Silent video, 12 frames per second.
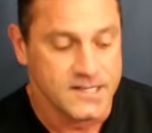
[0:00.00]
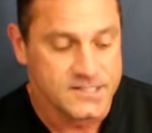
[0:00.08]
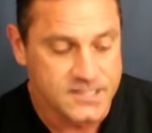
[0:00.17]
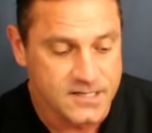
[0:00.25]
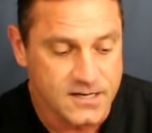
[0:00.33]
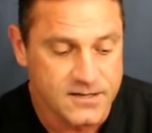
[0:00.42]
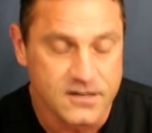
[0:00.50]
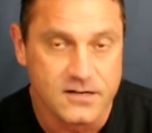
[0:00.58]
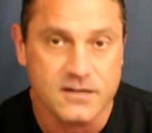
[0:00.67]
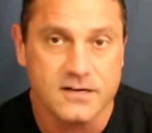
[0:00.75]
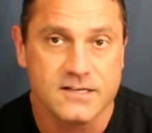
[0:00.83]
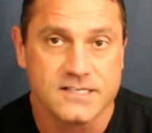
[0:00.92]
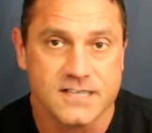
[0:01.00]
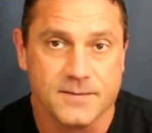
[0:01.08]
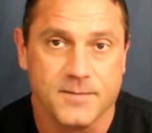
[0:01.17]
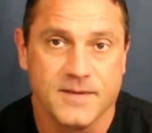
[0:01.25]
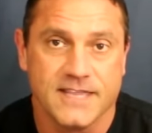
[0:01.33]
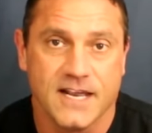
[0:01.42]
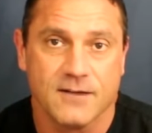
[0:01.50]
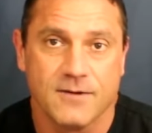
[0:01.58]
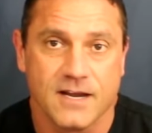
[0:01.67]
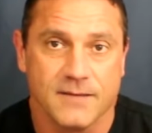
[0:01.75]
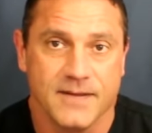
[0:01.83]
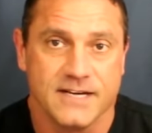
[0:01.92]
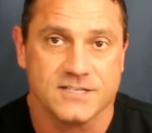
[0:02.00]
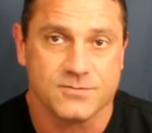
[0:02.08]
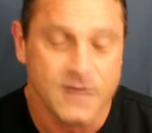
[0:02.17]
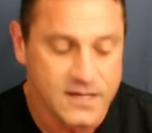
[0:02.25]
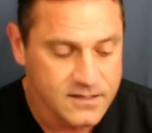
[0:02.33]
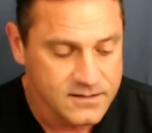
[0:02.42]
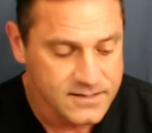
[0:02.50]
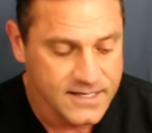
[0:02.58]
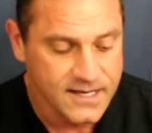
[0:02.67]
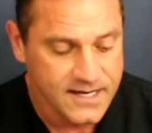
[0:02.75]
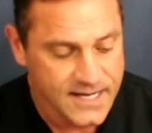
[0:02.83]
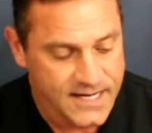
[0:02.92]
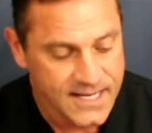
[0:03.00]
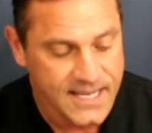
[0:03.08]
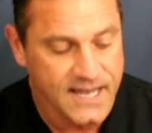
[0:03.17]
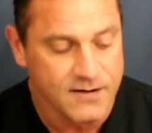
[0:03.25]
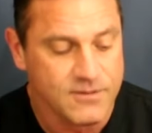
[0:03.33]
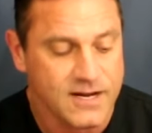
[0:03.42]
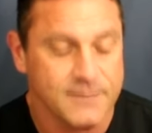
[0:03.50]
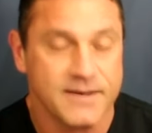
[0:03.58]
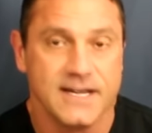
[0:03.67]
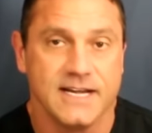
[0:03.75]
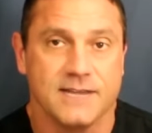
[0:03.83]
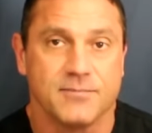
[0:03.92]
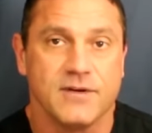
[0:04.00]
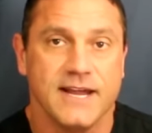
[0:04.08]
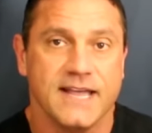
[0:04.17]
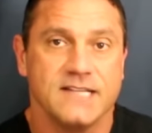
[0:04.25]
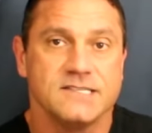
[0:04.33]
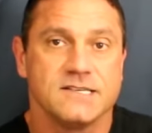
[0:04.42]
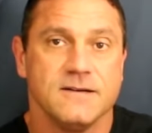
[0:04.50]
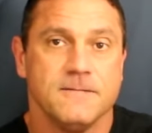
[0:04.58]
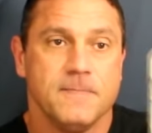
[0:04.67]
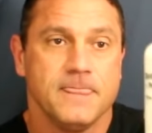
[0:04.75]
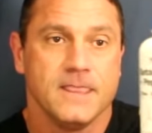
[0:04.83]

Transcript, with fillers: There's another supplement that I recommend as well. Now, again, I can't recommend any brands.